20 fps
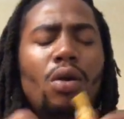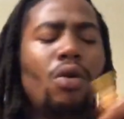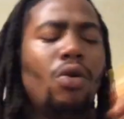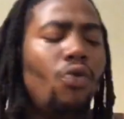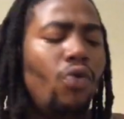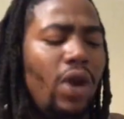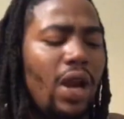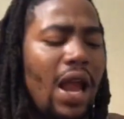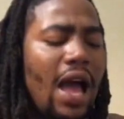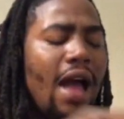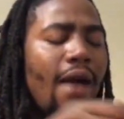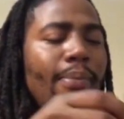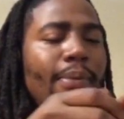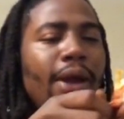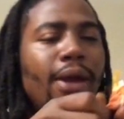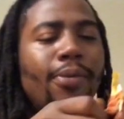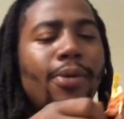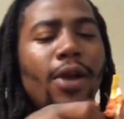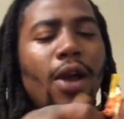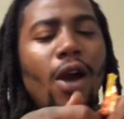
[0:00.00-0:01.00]
We live,
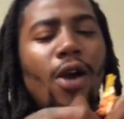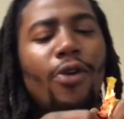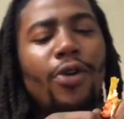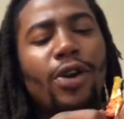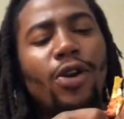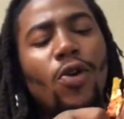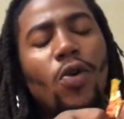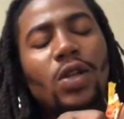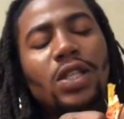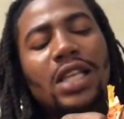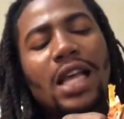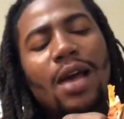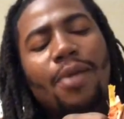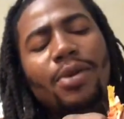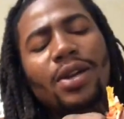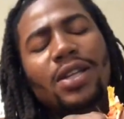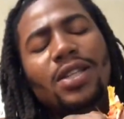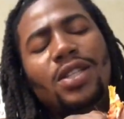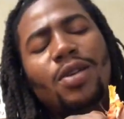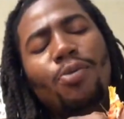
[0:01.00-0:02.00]
baby. Y'all already know what time
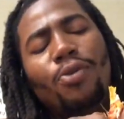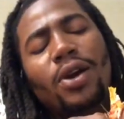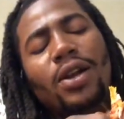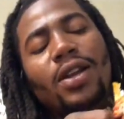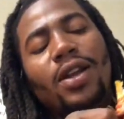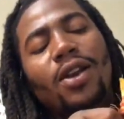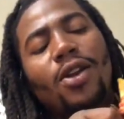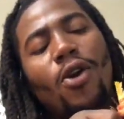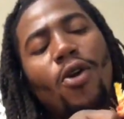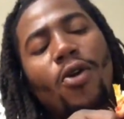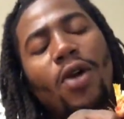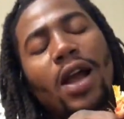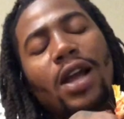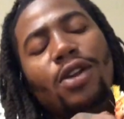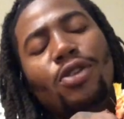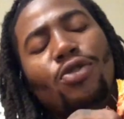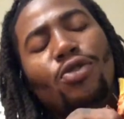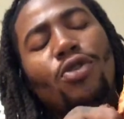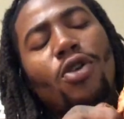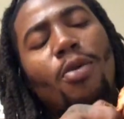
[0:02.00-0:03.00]
it is. Your boy Deno,
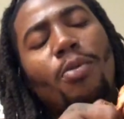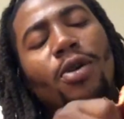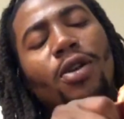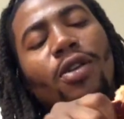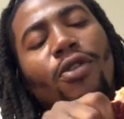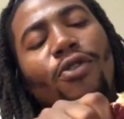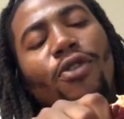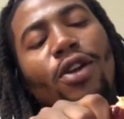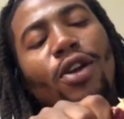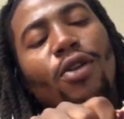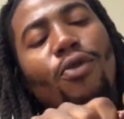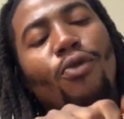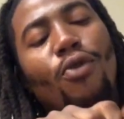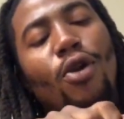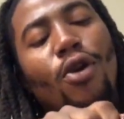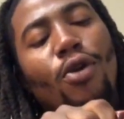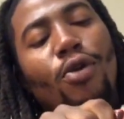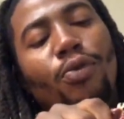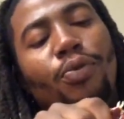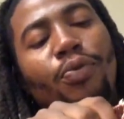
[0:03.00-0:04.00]
right? Doing no motherfucking
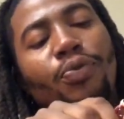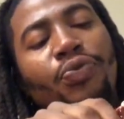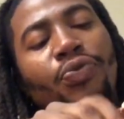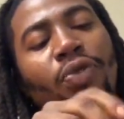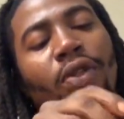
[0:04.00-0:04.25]
wrong.